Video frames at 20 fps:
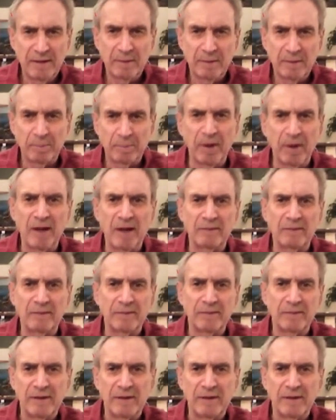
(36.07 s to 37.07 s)
but
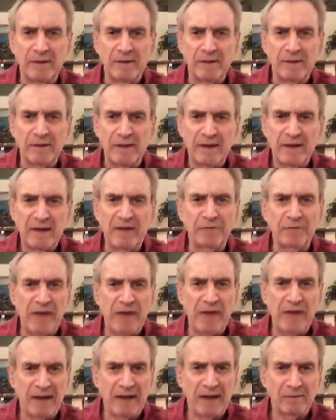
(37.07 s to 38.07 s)
in
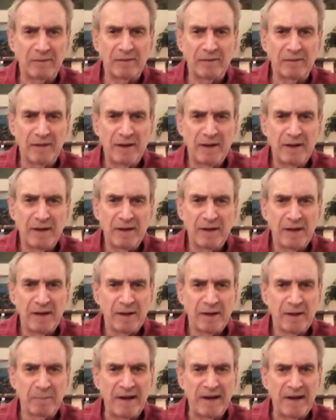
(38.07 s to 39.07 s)
fact
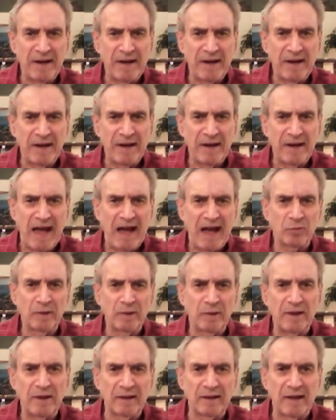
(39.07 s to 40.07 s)
might actually
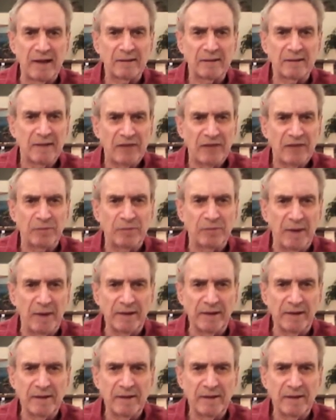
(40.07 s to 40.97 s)
collect less money.